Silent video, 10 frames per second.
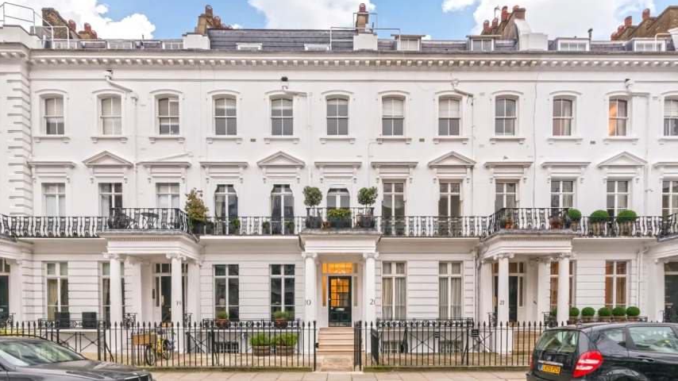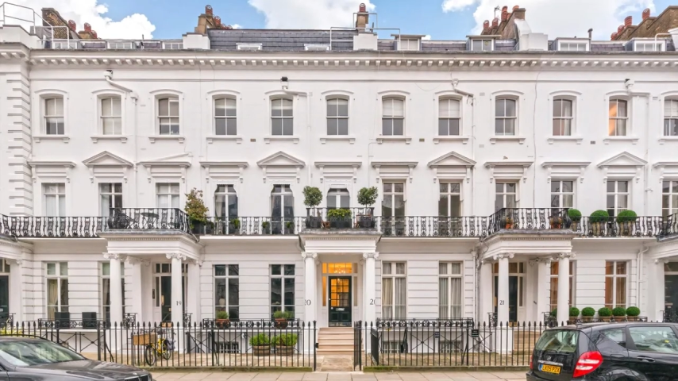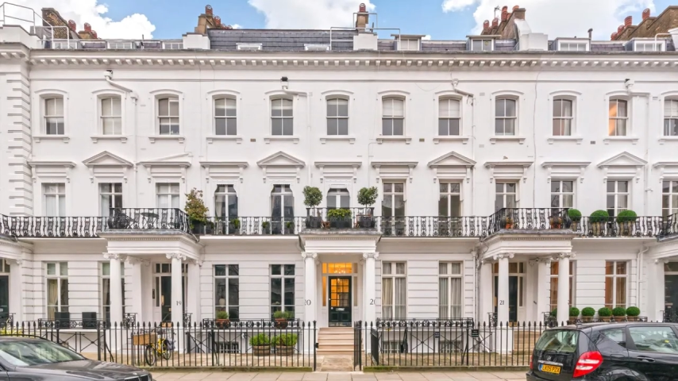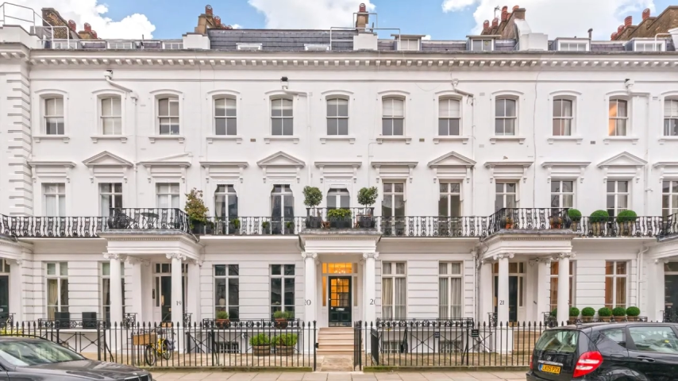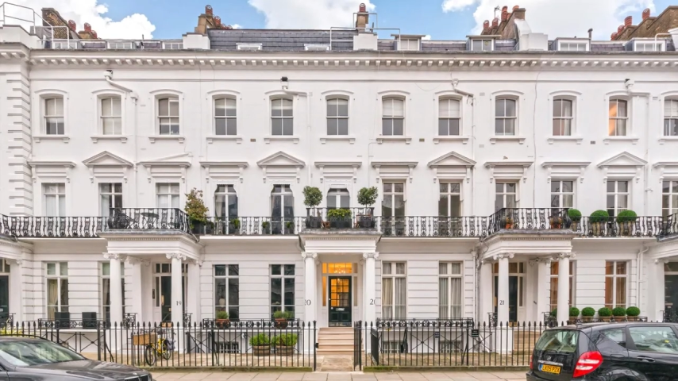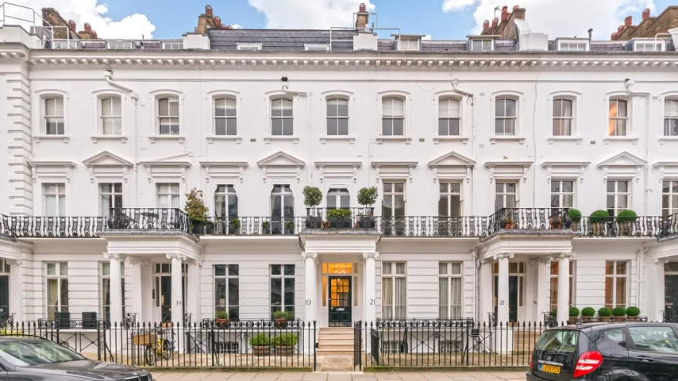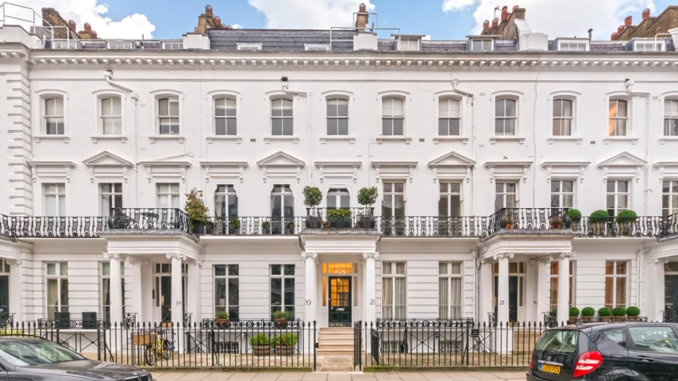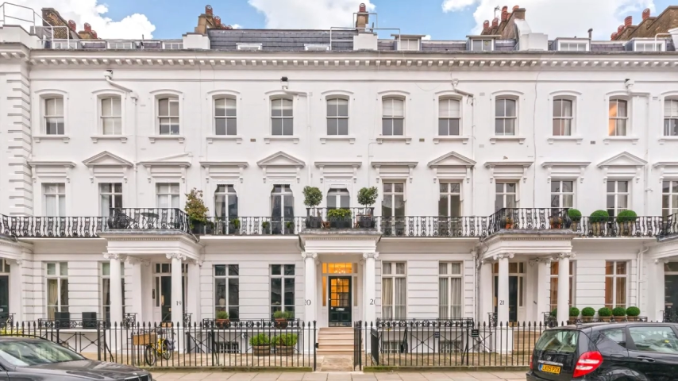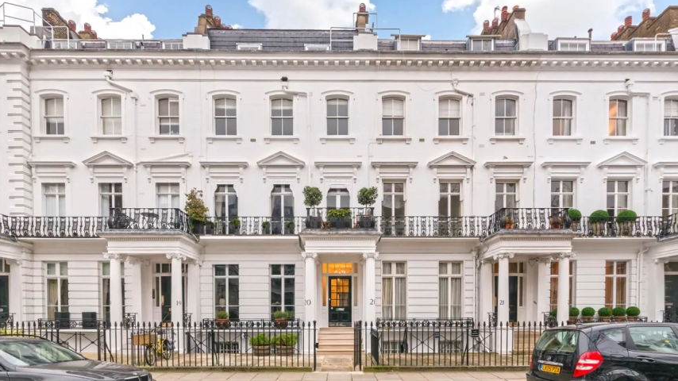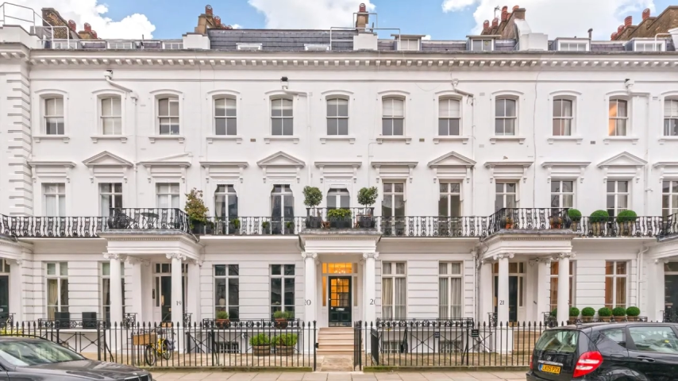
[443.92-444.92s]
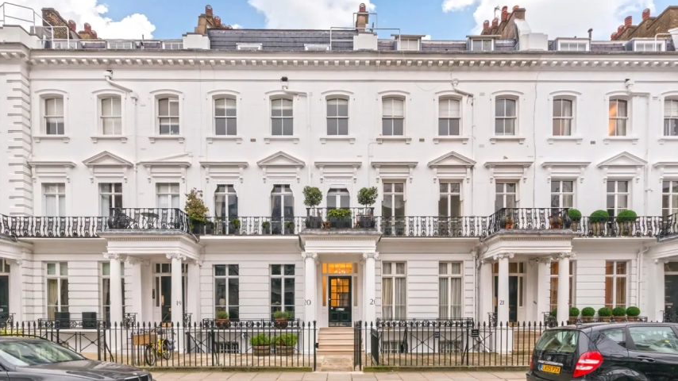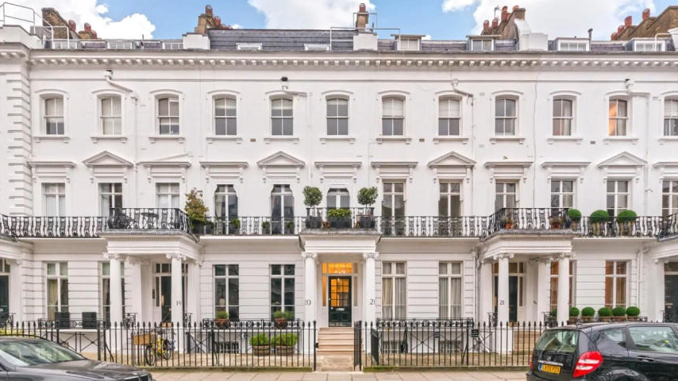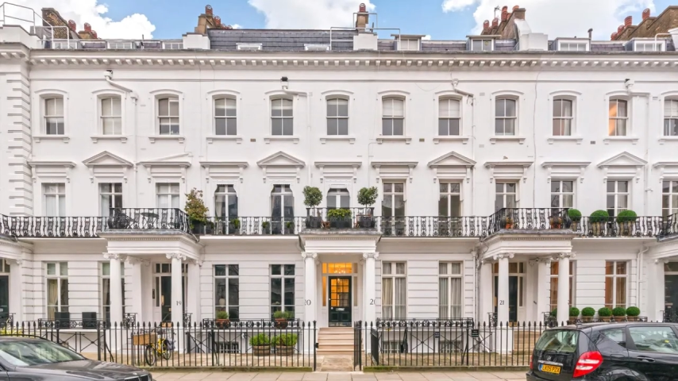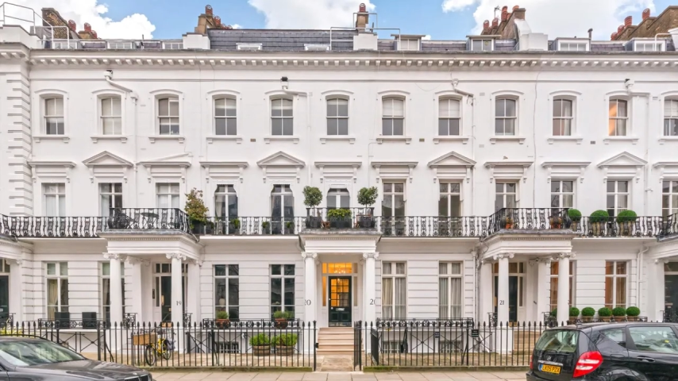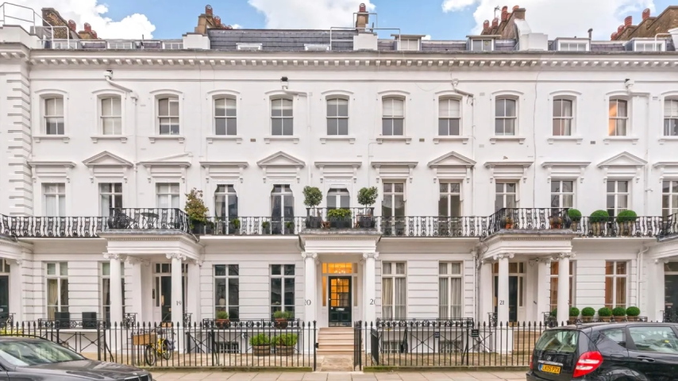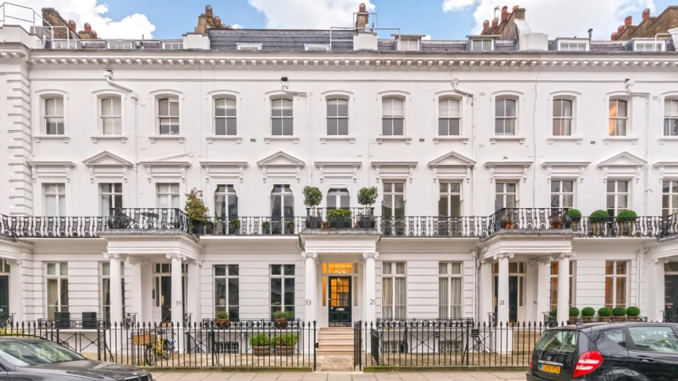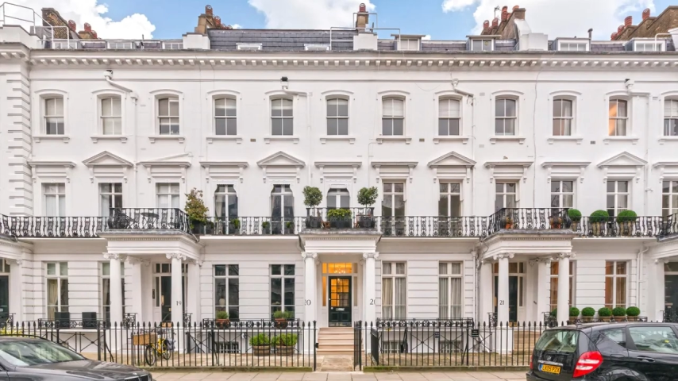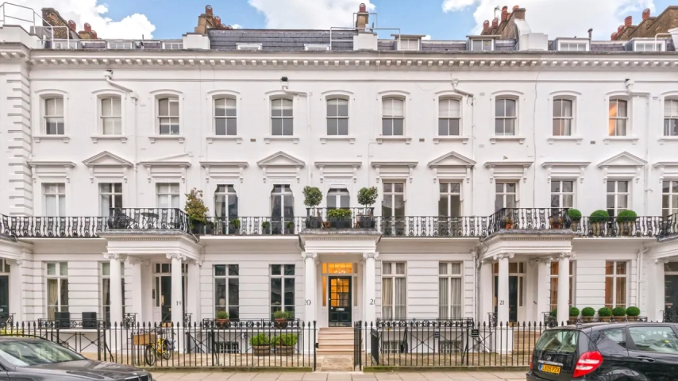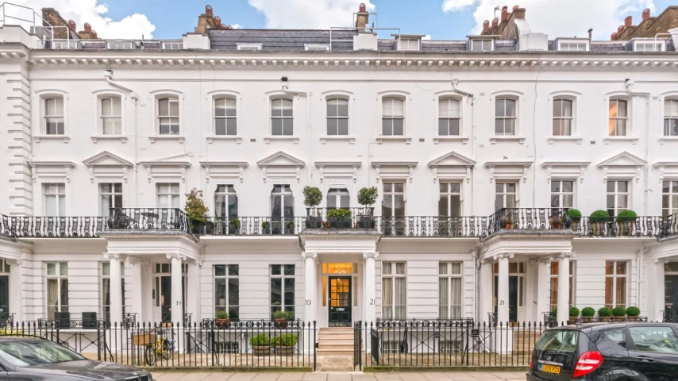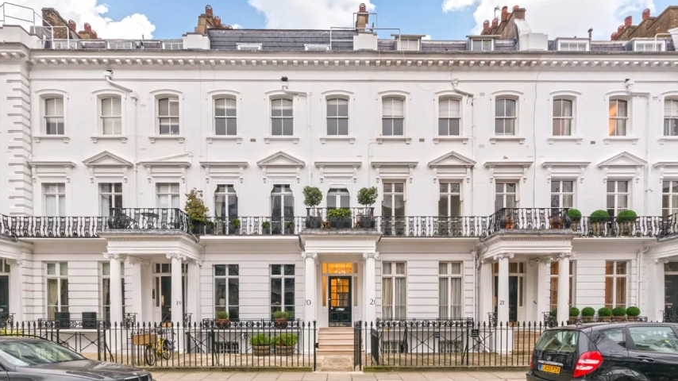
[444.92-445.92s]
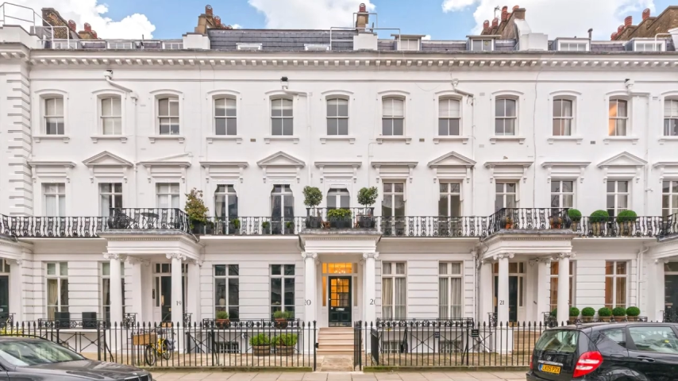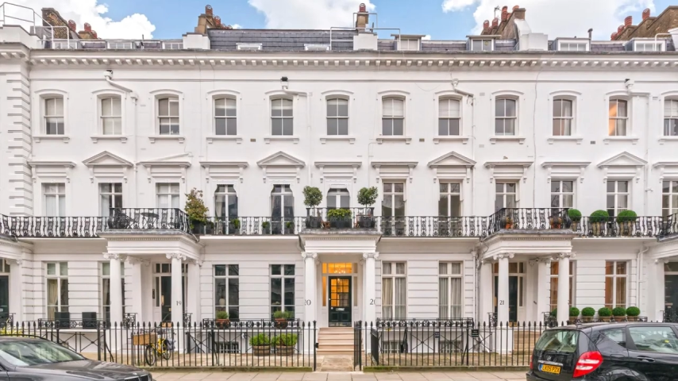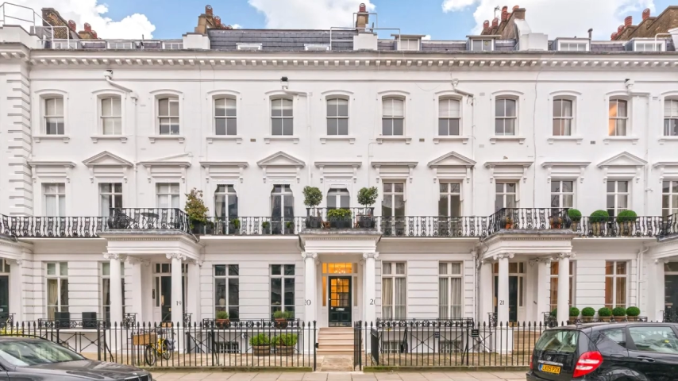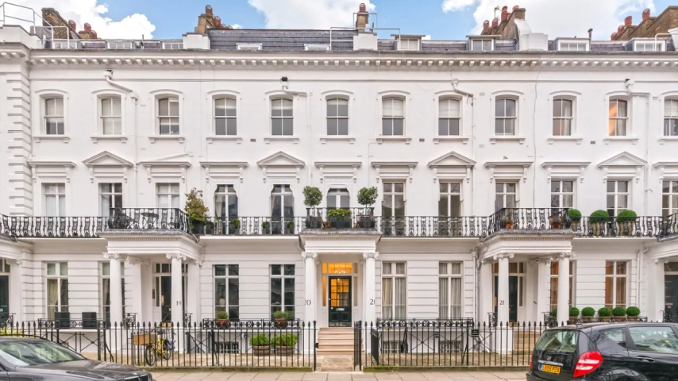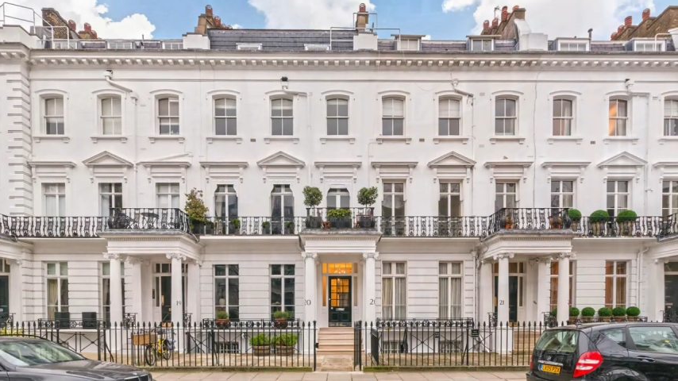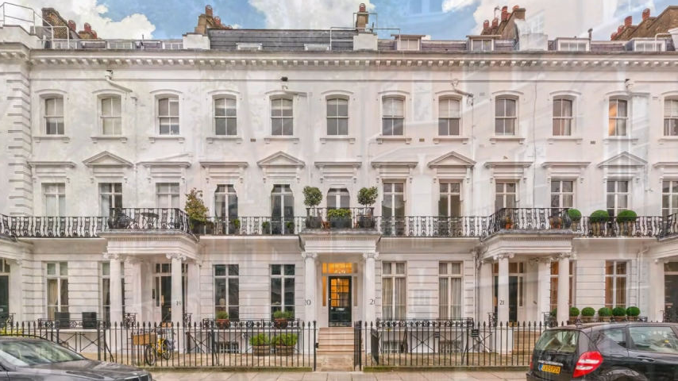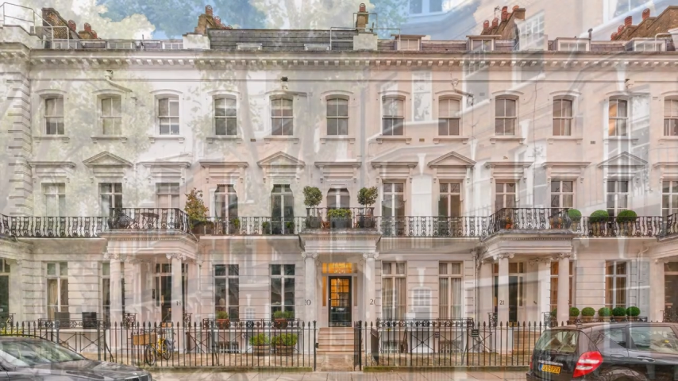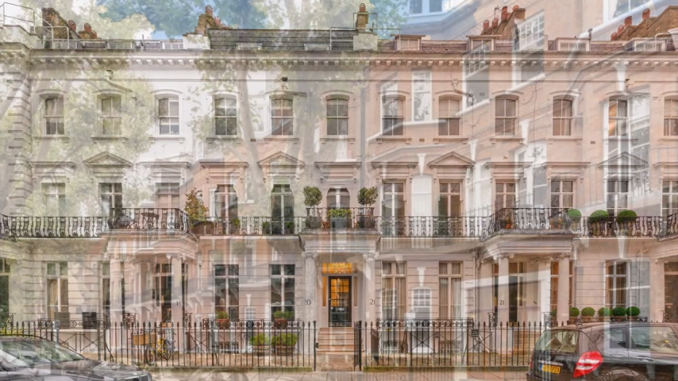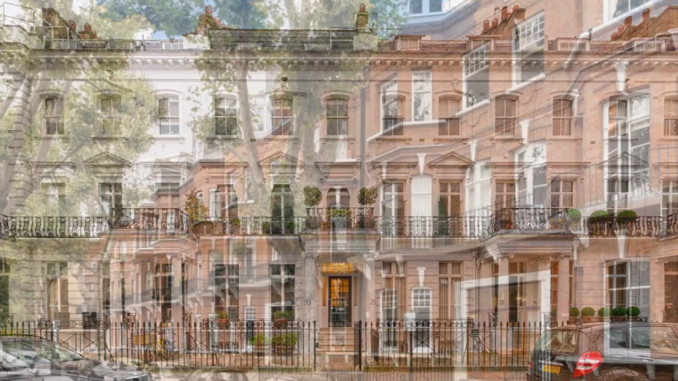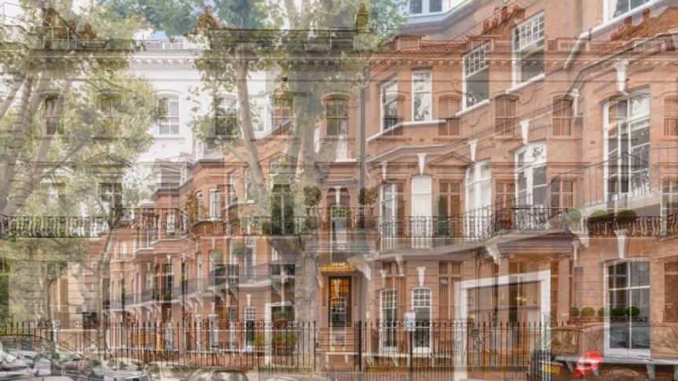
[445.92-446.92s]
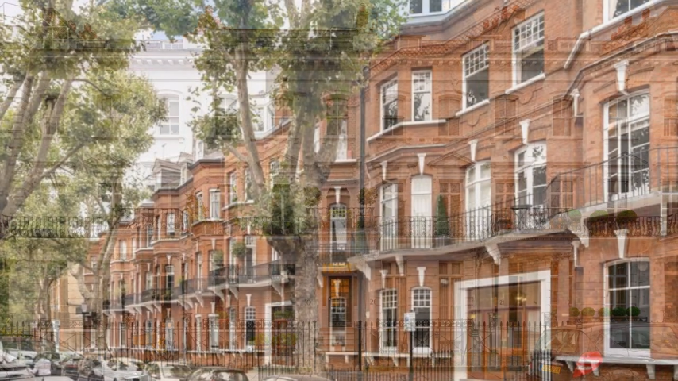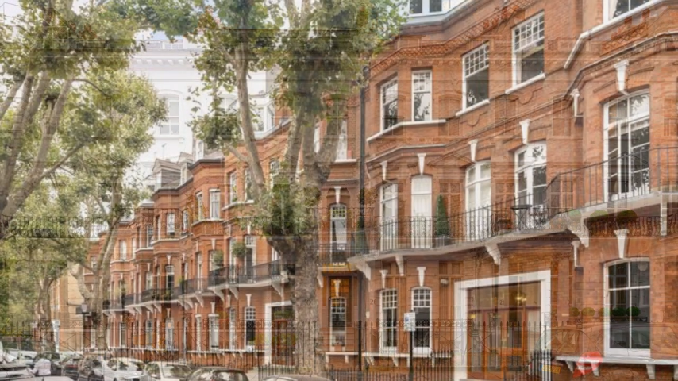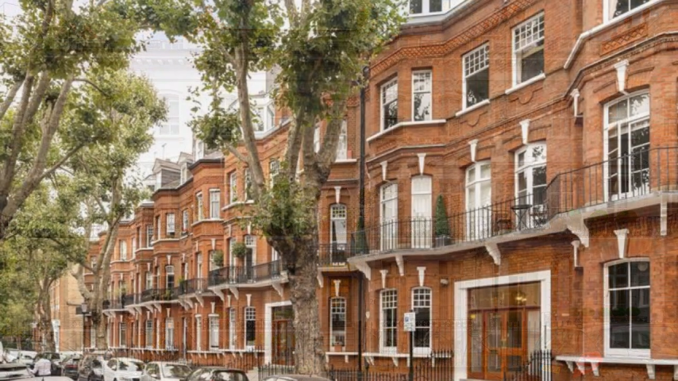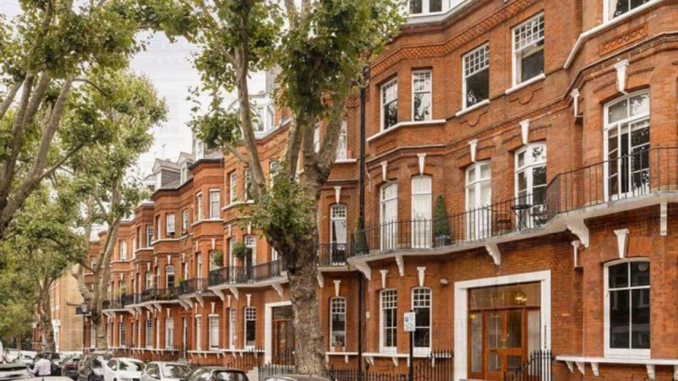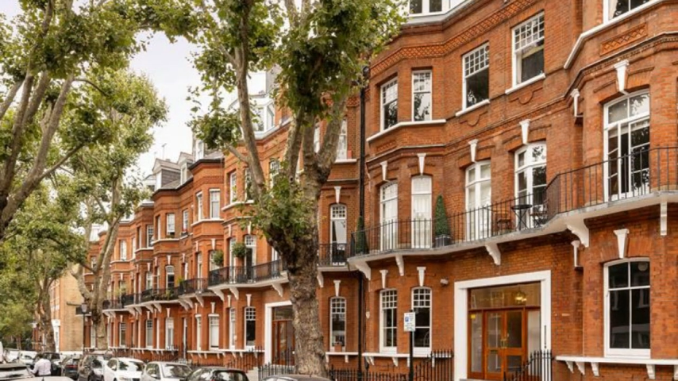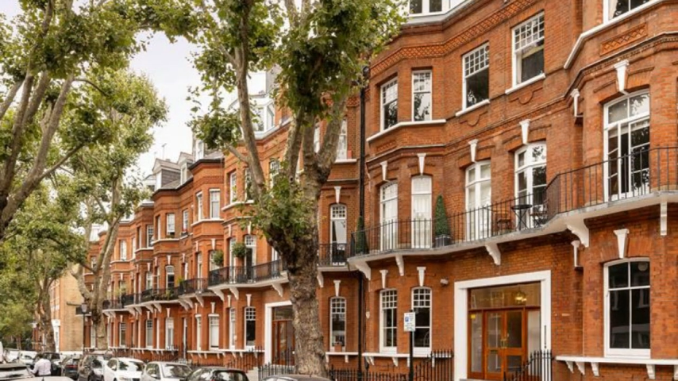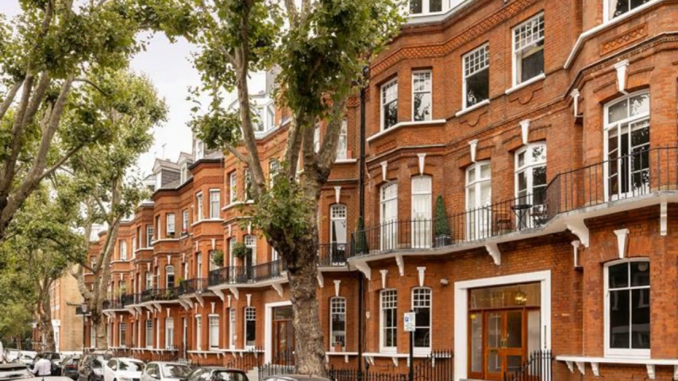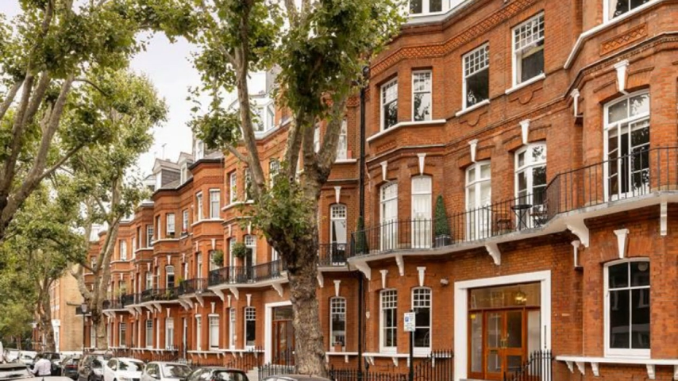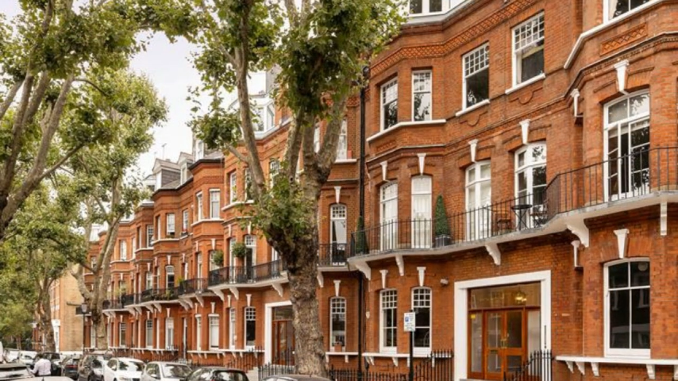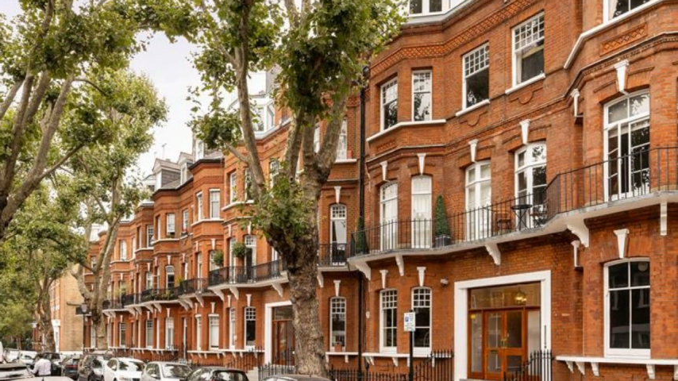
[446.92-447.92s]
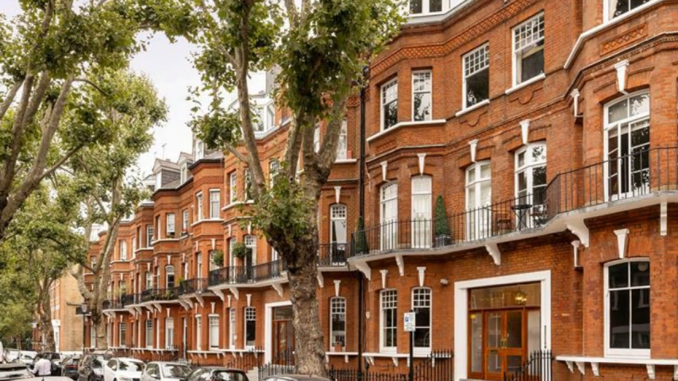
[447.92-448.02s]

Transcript: No face is visible, so there are no lips to read.